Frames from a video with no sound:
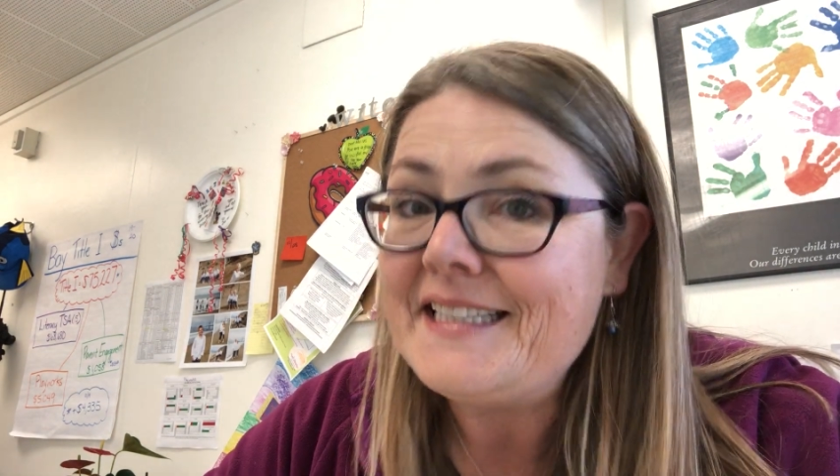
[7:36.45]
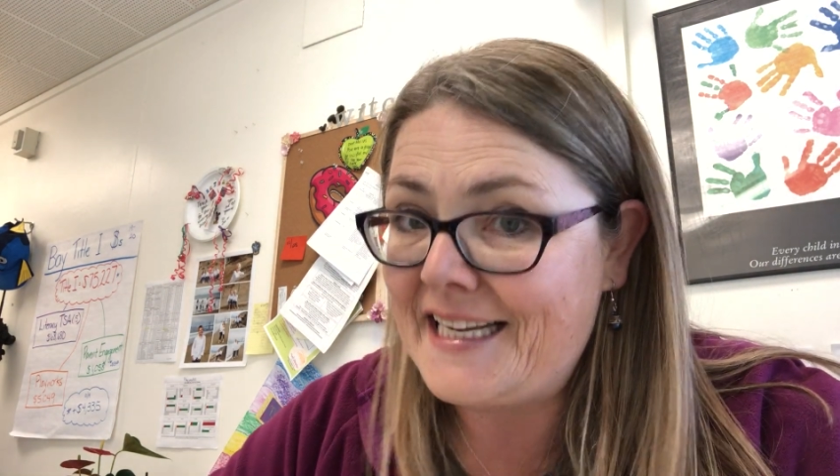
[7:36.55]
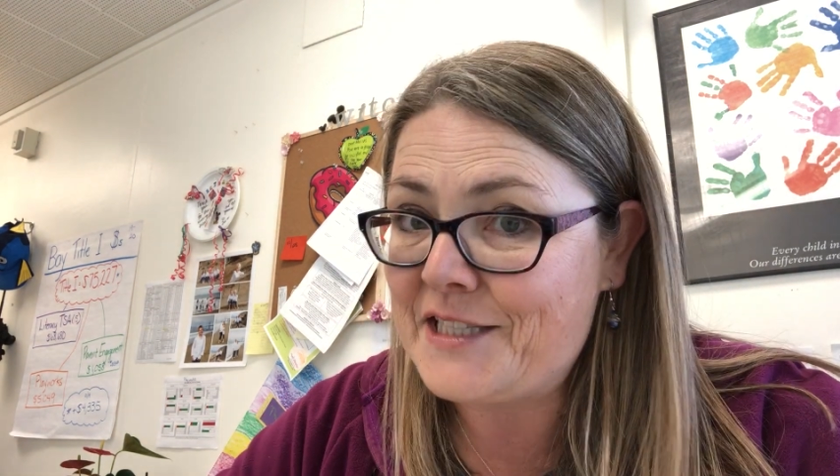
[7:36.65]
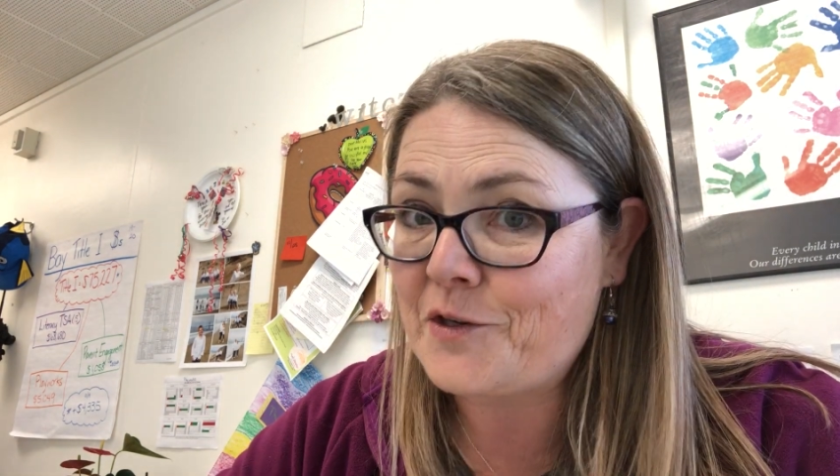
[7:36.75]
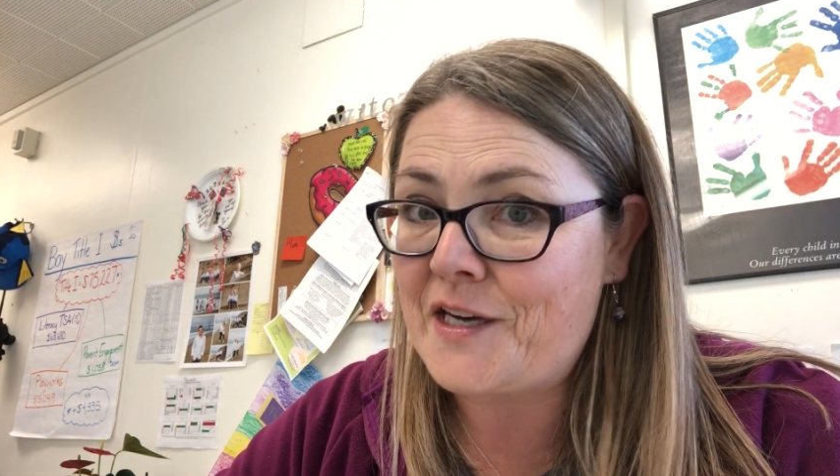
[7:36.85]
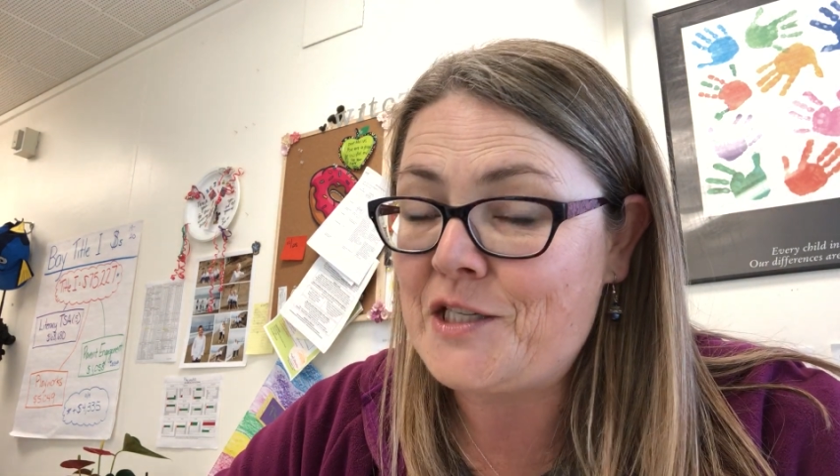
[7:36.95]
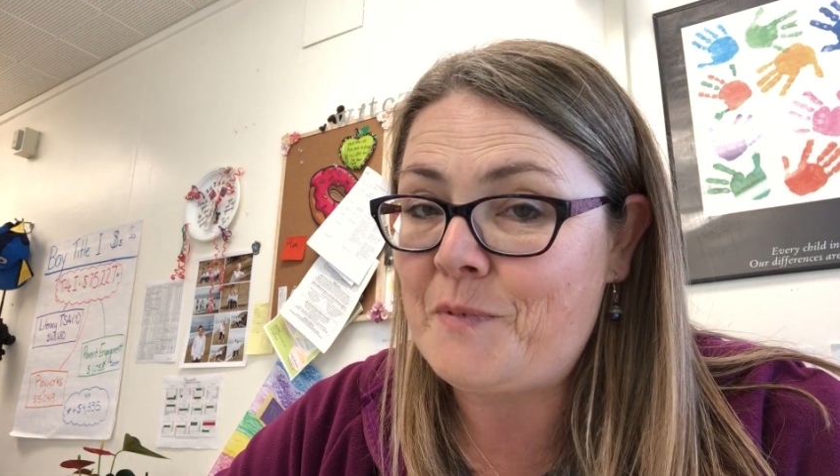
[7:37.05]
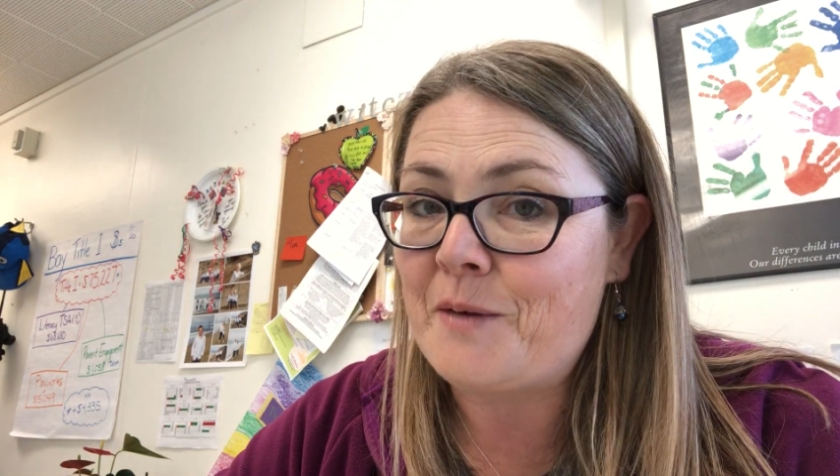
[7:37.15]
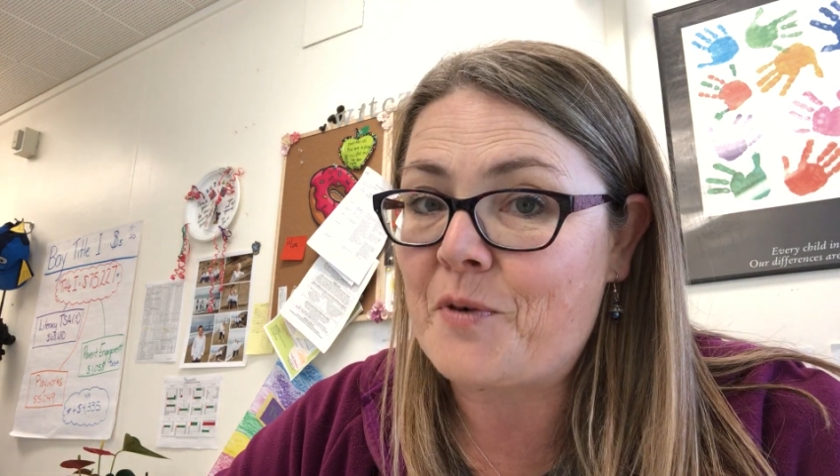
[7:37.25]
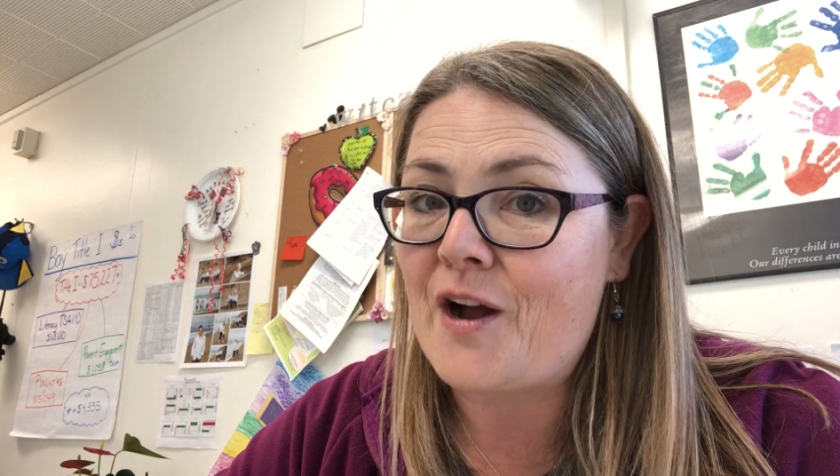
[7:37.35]
it's great to
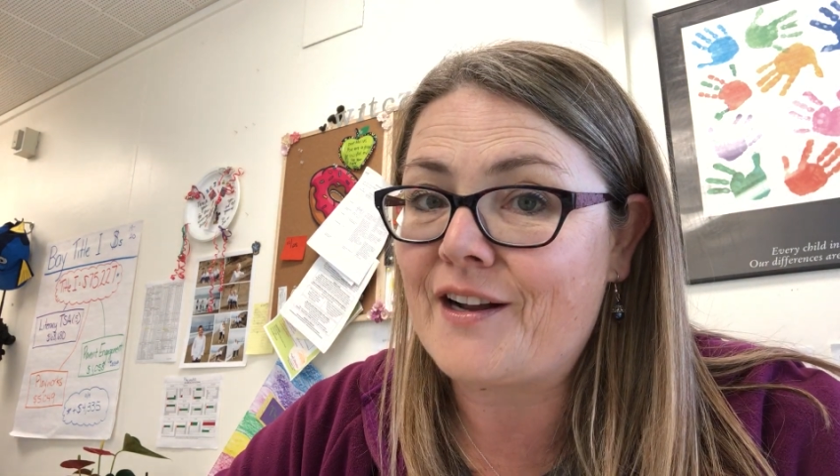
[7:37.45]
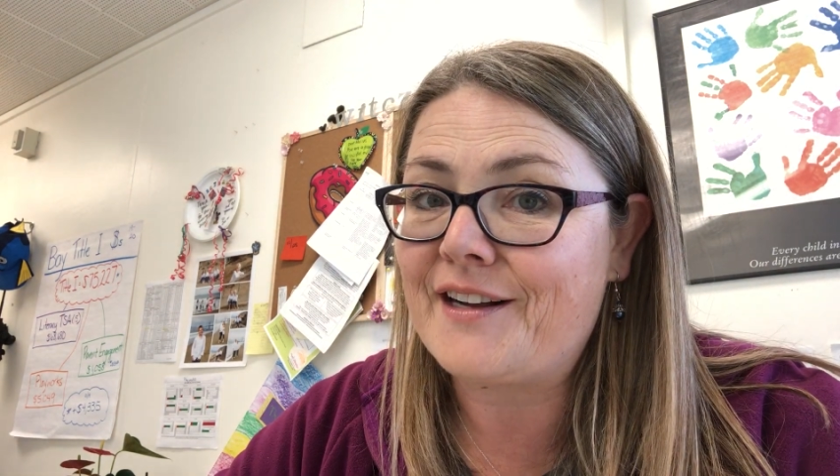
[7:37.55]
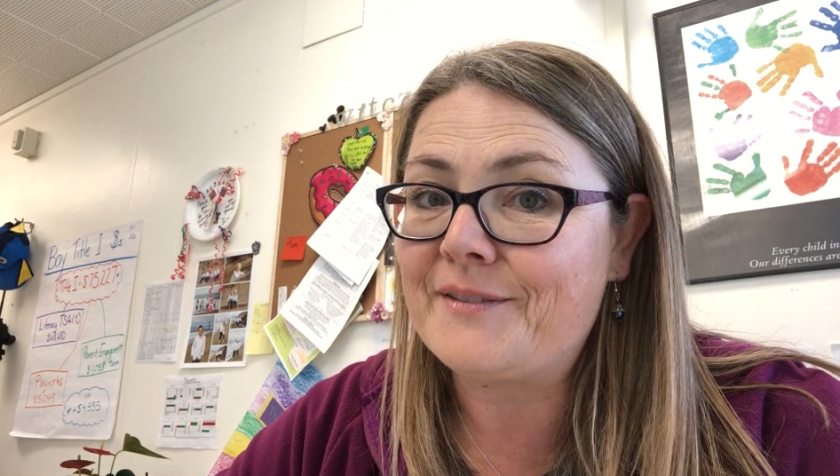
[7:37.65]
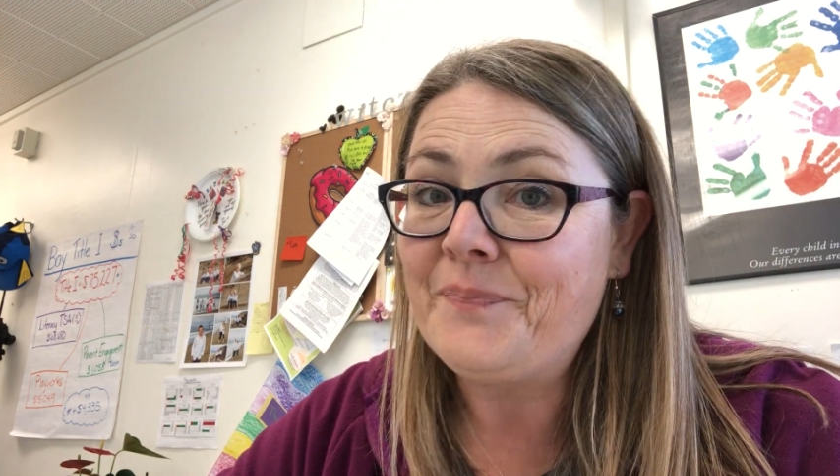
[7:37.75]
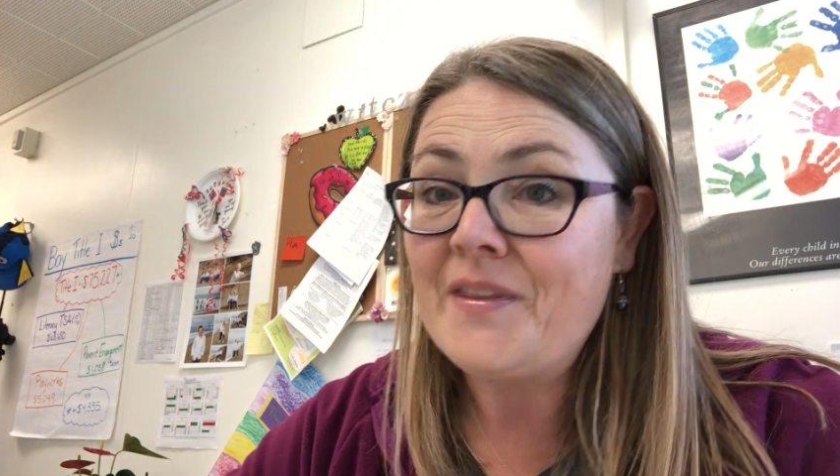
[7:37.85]
be a Bronco.